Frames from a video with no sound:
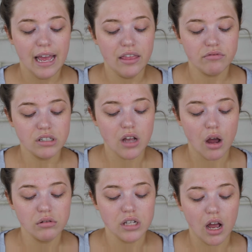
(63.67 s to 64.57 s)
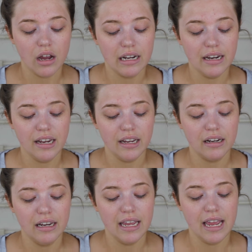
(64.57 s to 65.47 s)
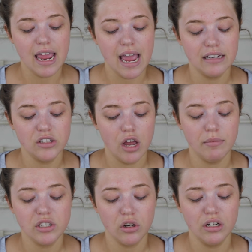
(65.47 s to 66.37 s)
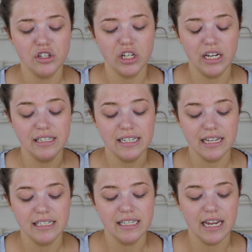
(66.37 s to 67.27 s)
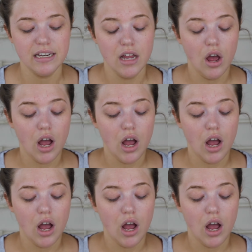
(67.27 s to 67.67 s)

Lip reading: and the results are clinically and dermatology tested,